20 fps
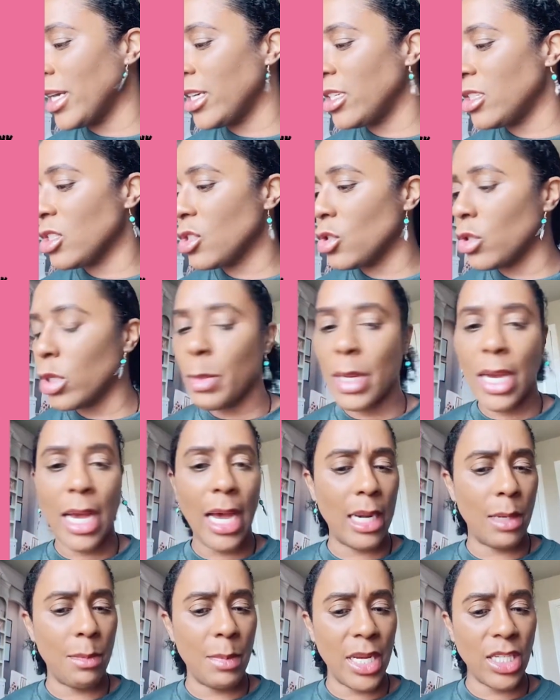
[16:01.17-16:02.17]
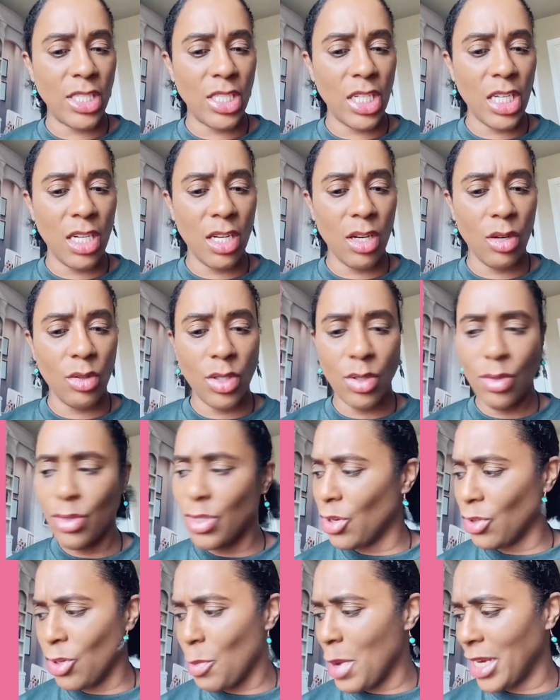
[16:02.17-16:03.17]
everybody the story about how the man cheated on
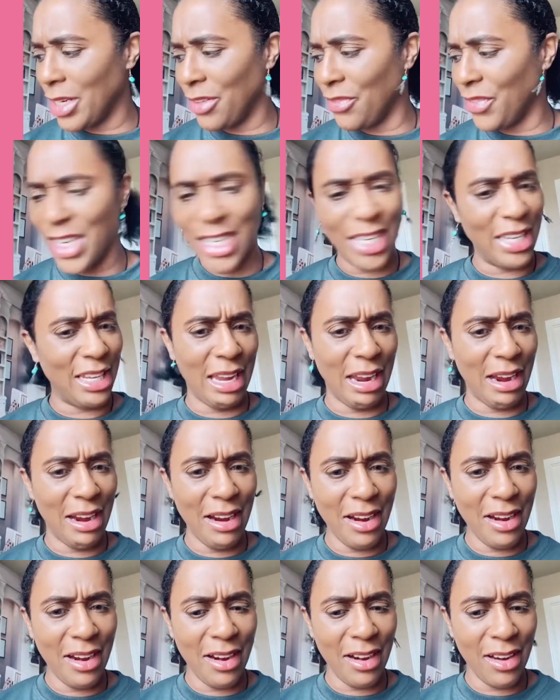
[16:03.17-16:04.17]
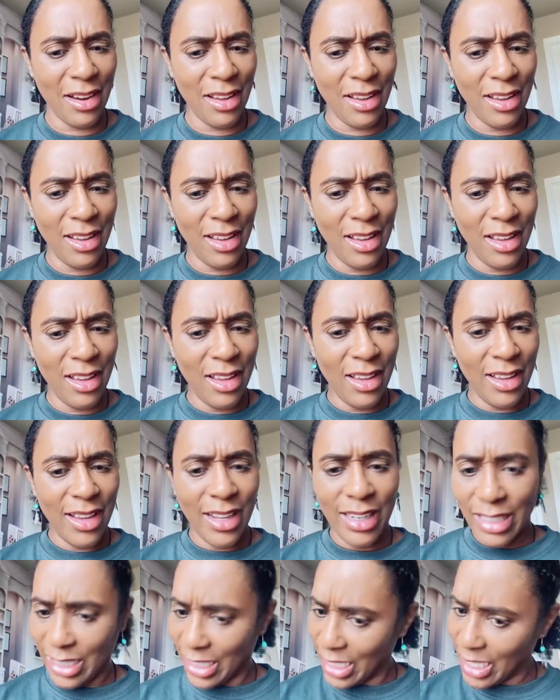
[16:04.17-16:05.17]
you. Don't nobody fucking care.
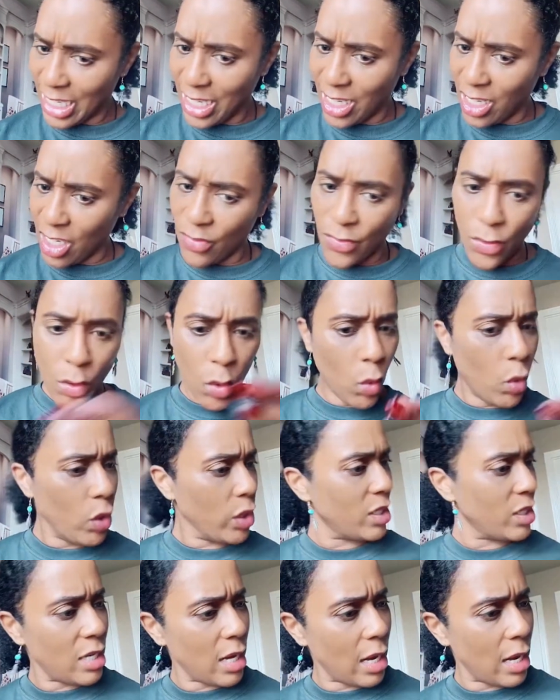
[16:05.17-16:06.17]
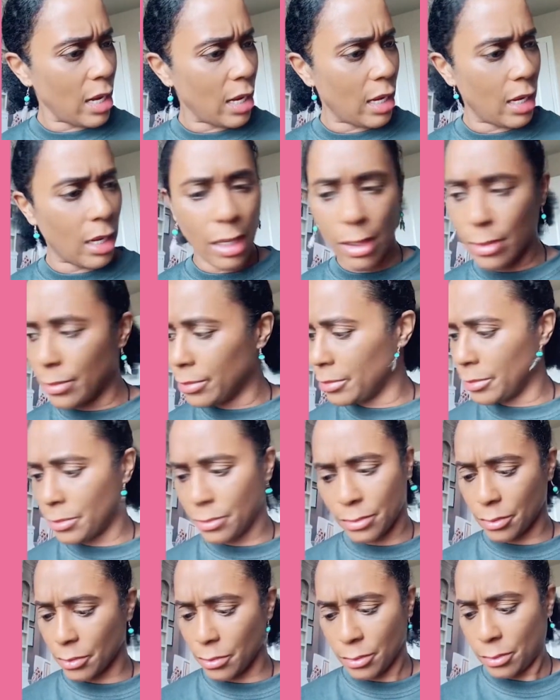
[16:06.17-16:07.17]
Leave or stay.
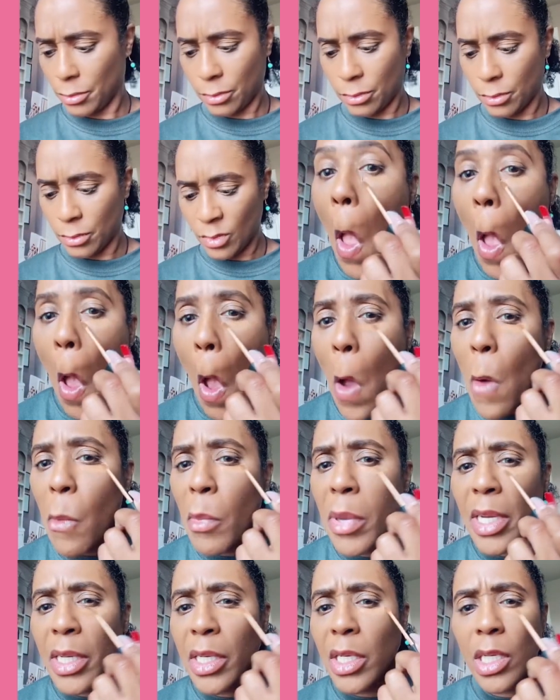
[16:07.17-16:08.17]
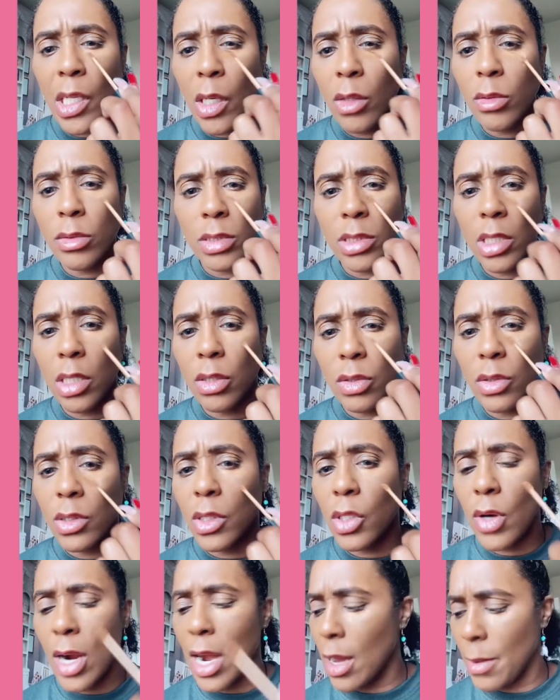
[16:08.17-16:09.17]
But
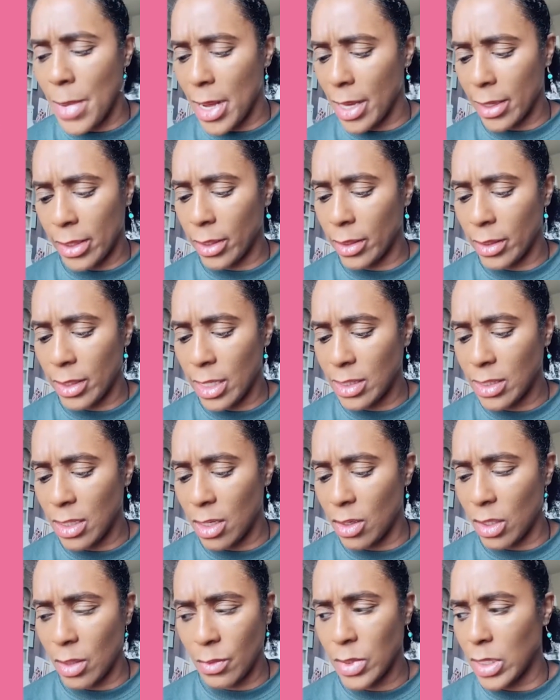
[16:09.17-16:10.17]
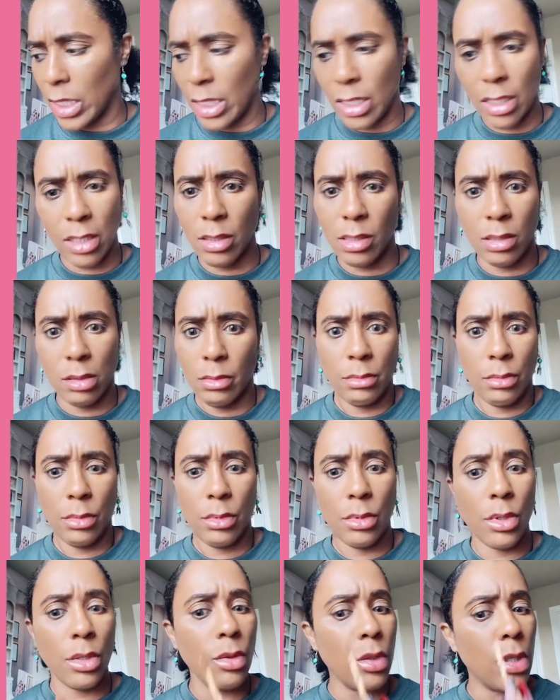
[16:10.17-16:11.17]
don't cry about it. That's all I'm saying.
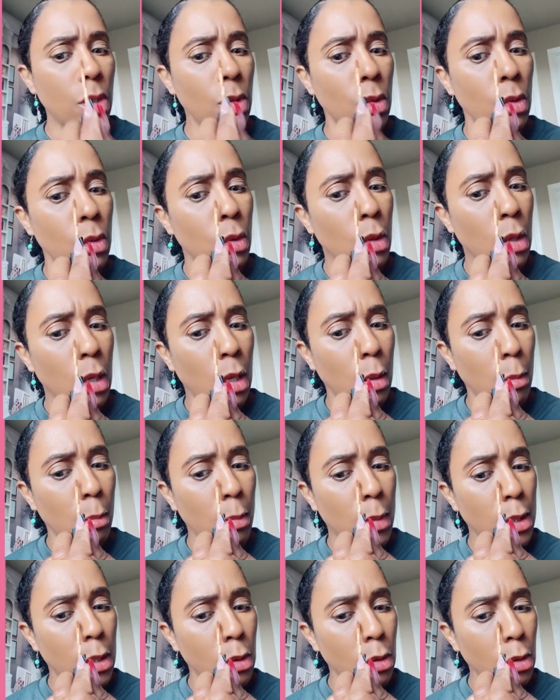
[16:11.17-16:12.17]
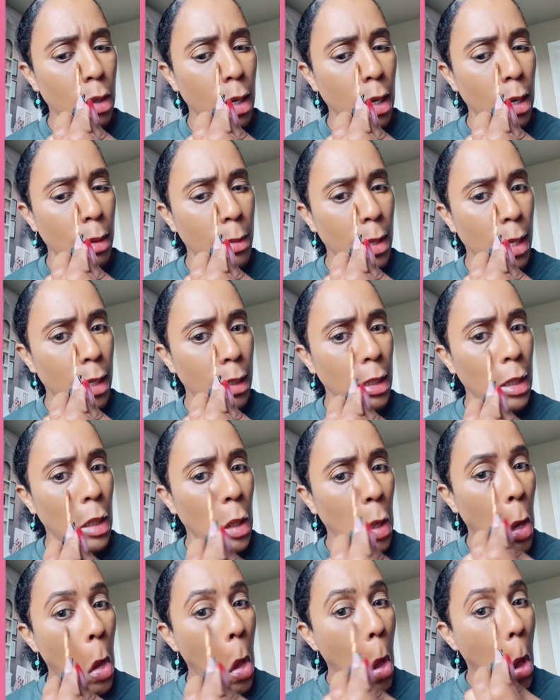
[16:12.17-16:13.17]
Do you. But don't cry about
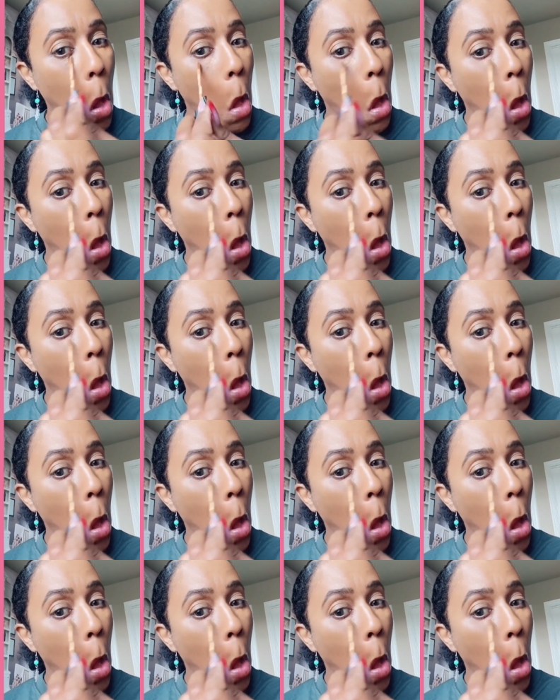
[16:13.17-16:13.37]
it.